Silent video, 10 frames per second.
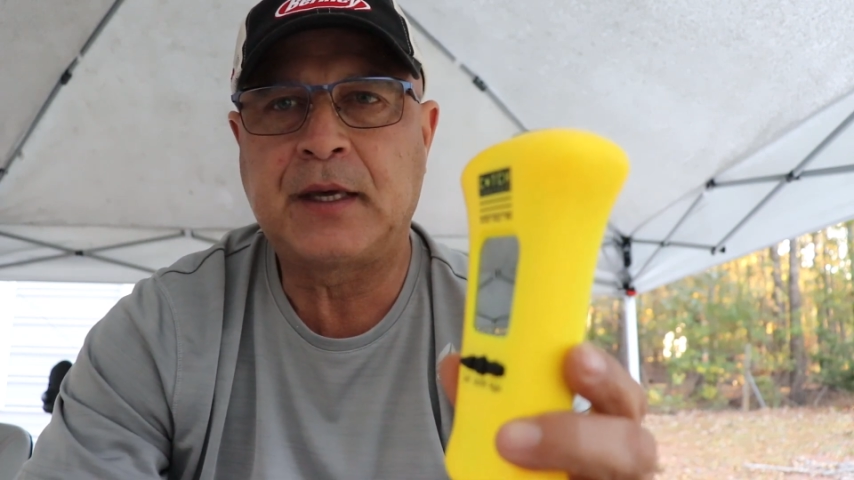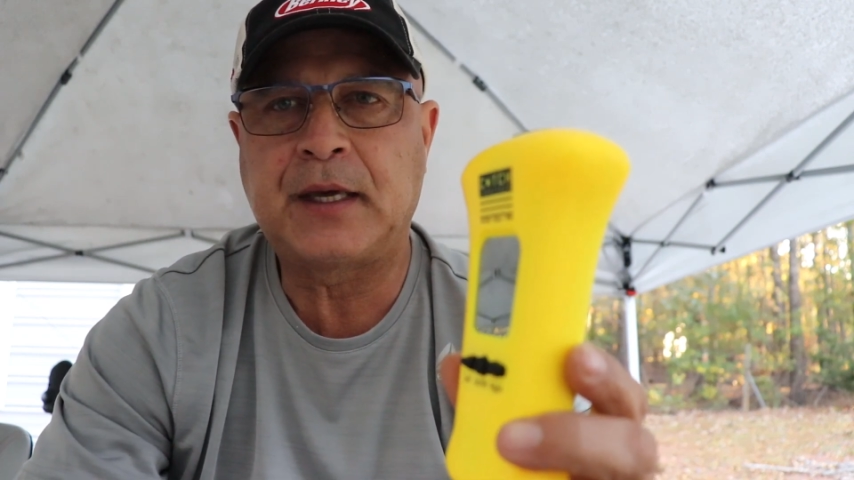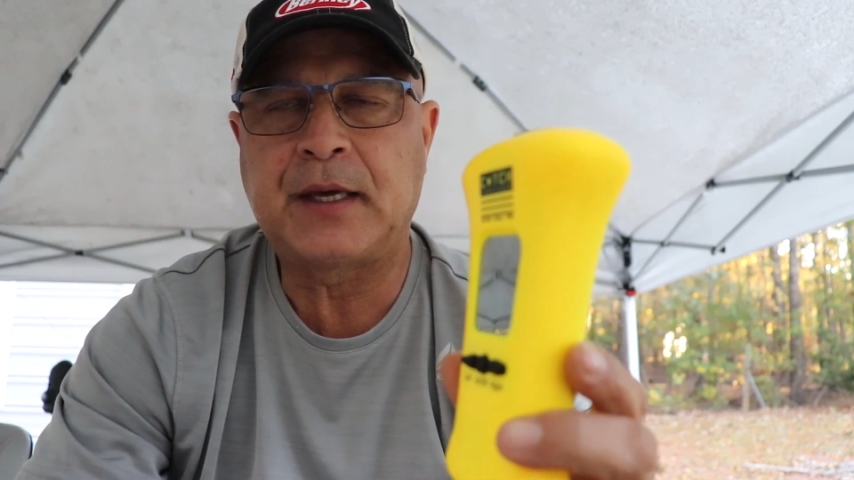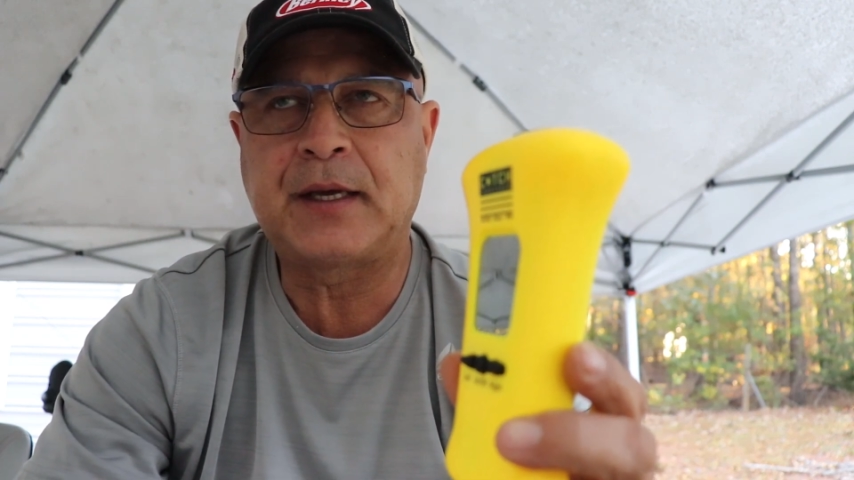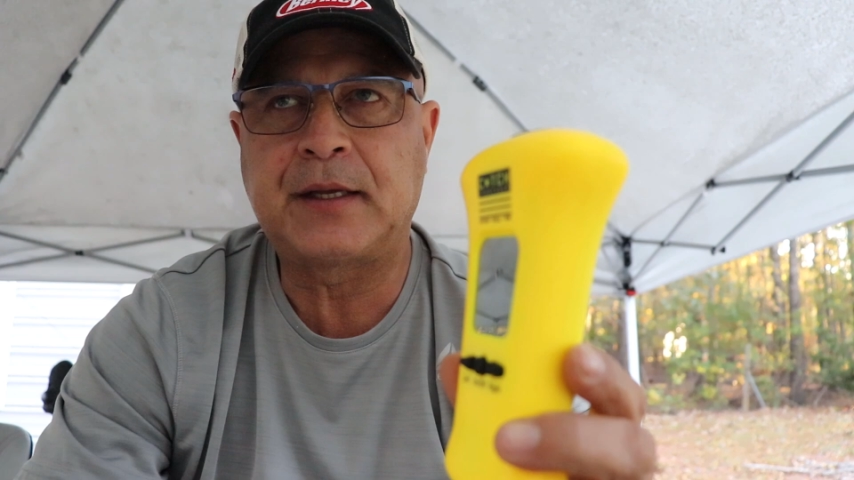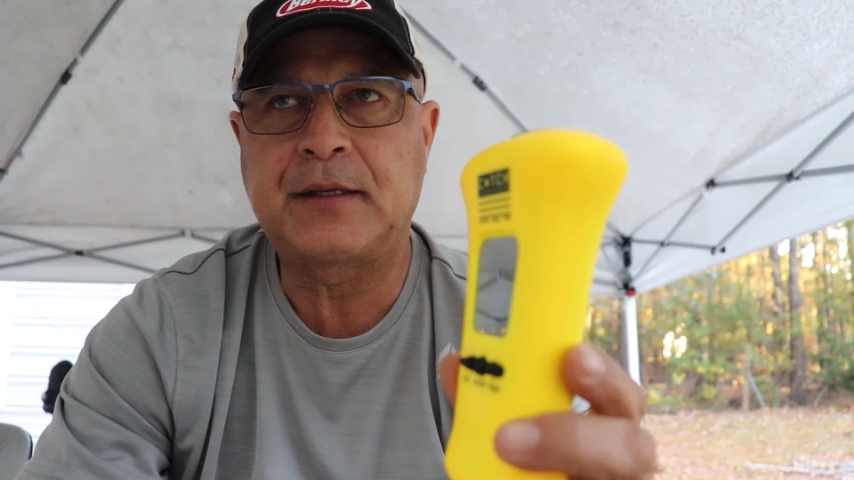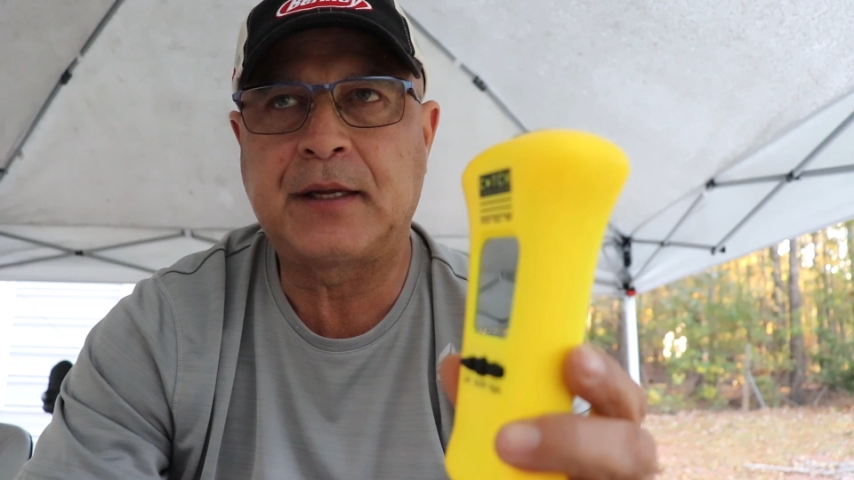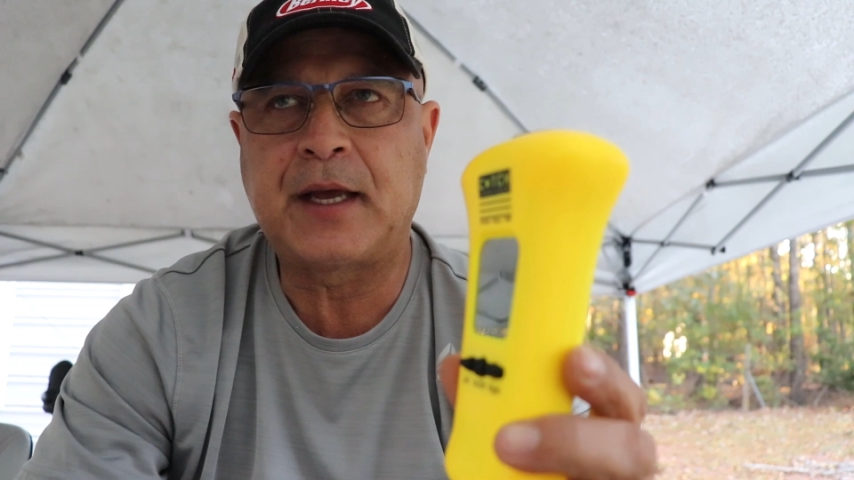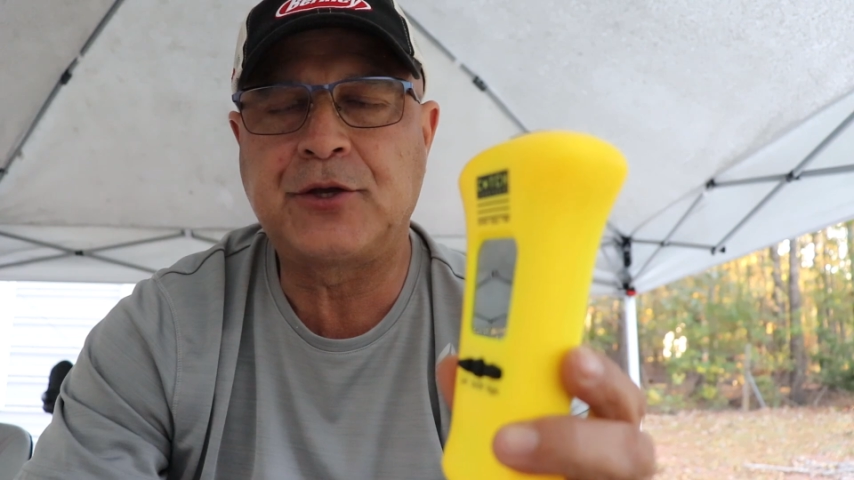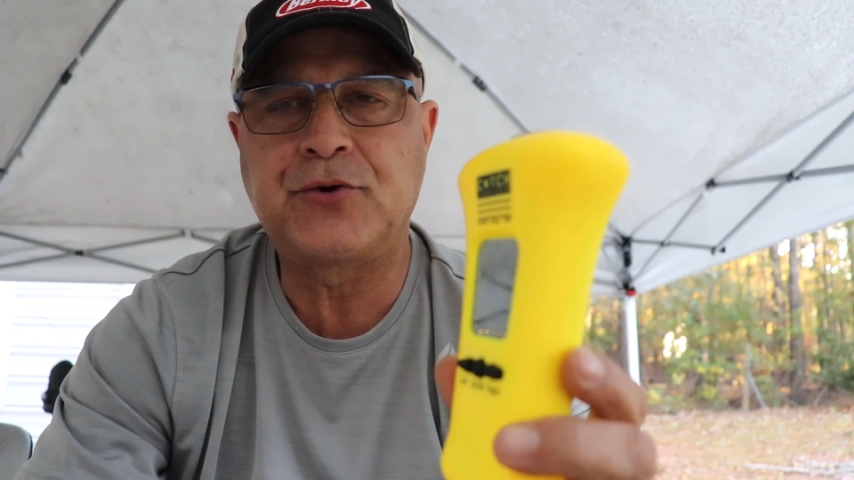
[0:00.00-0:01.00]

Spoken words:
and